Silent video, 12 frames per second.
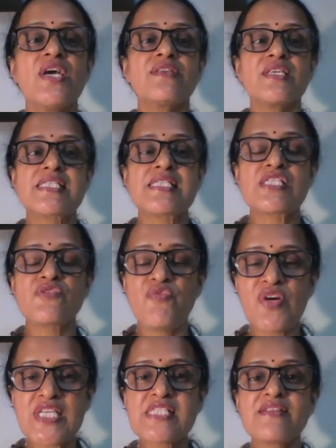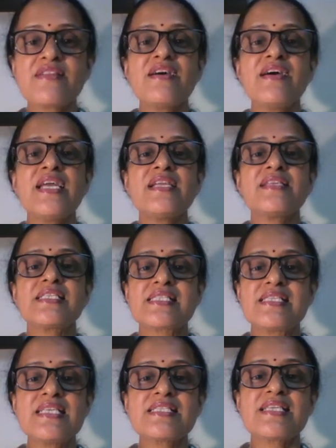This is first slide, this
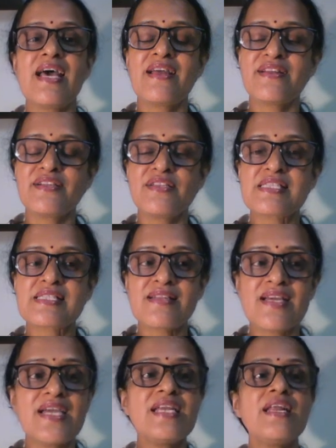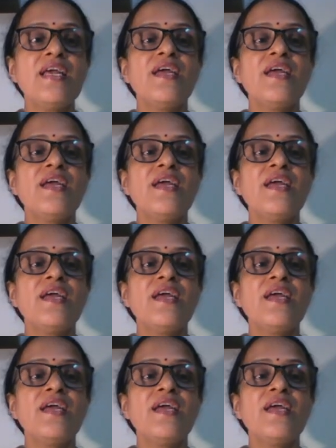is another slide.